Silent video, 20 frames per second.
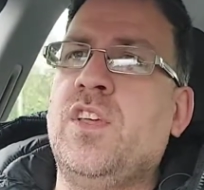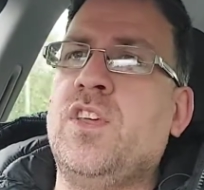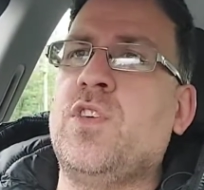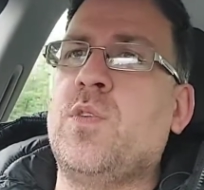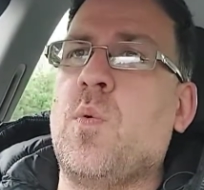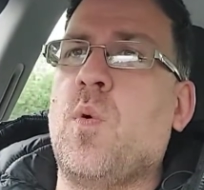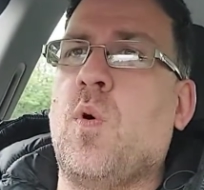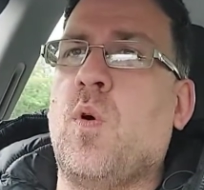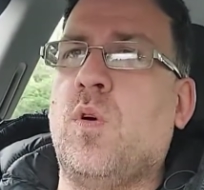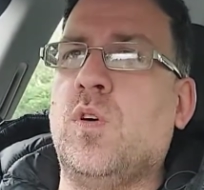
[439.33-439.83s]

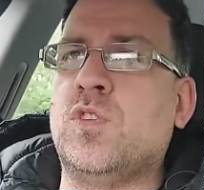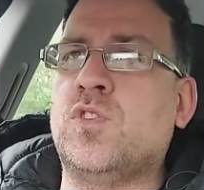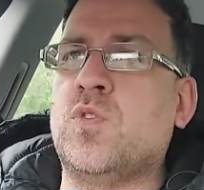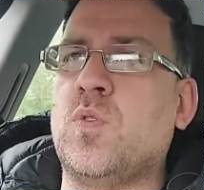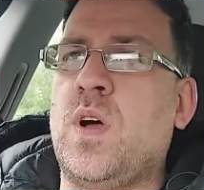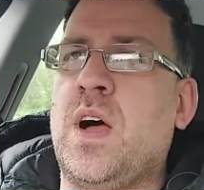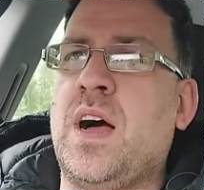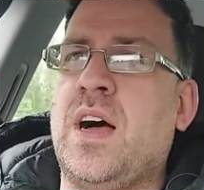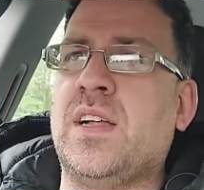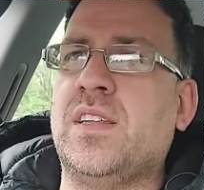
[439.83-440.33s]
You also
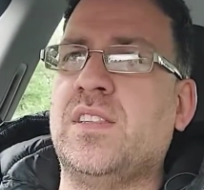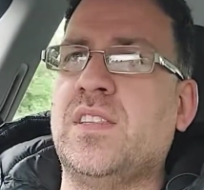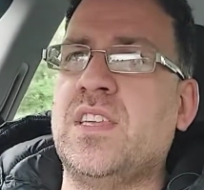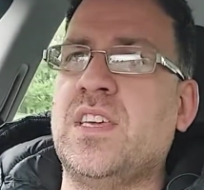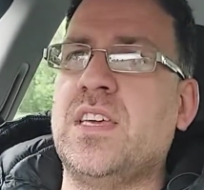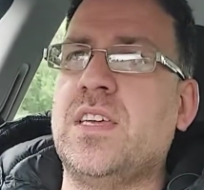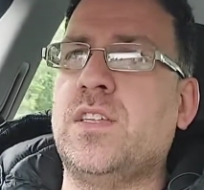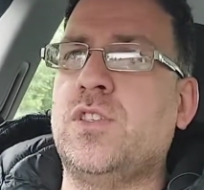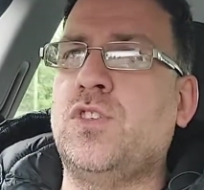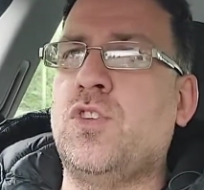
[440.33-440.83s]
had
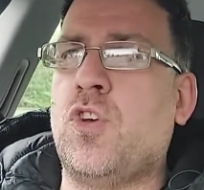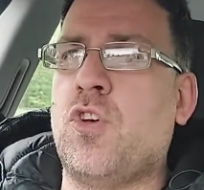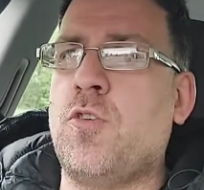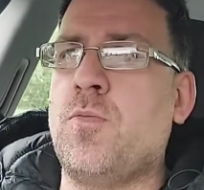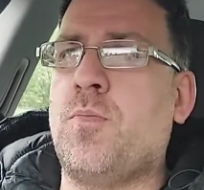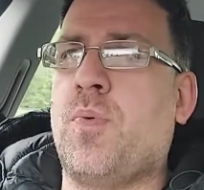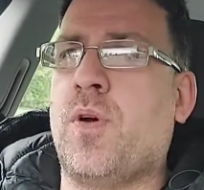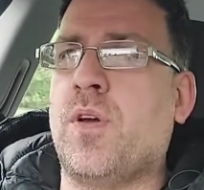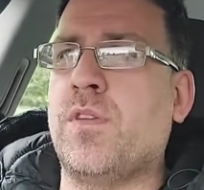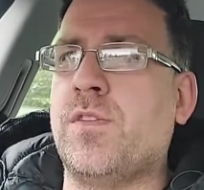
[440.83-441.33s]
the
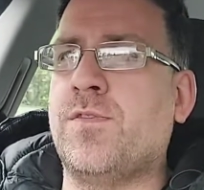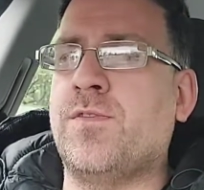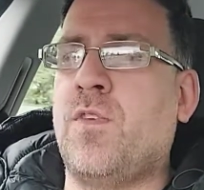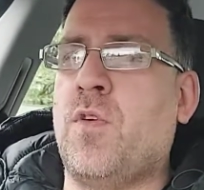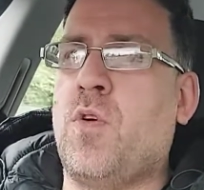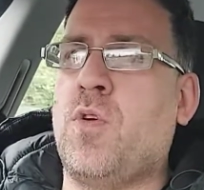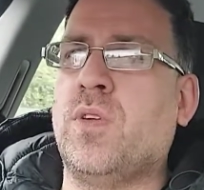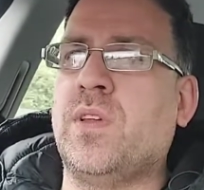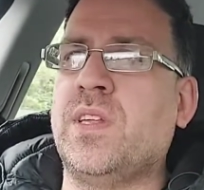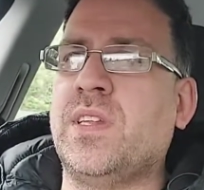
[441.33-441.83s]

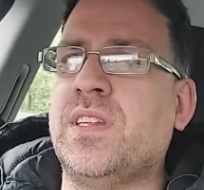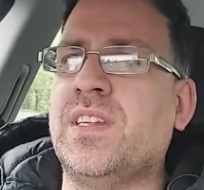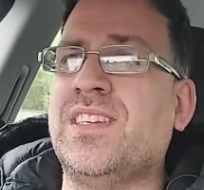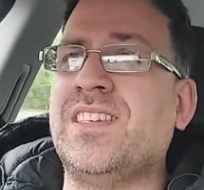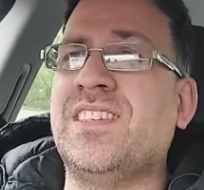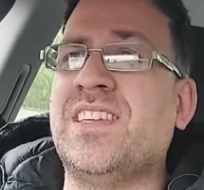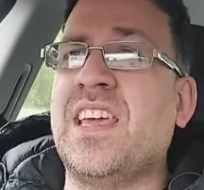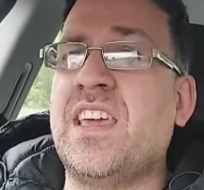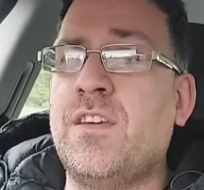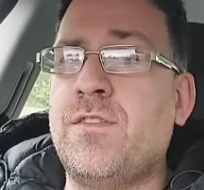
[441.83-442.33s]
2.4 litre
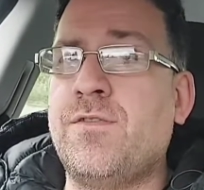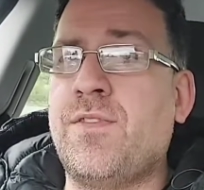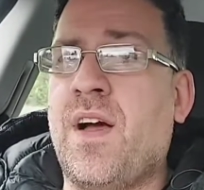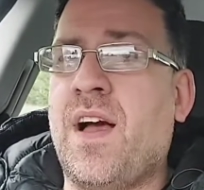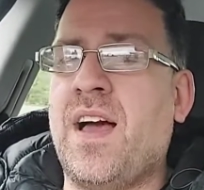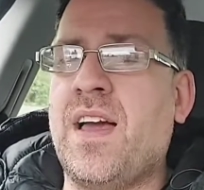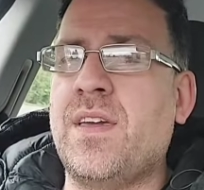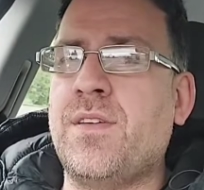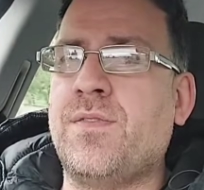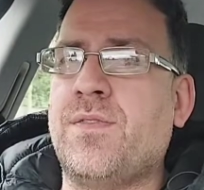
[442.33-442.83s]

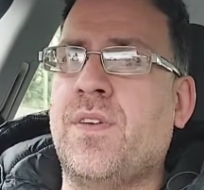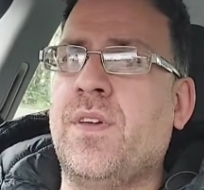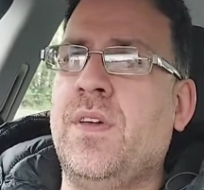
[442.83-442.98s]
D5,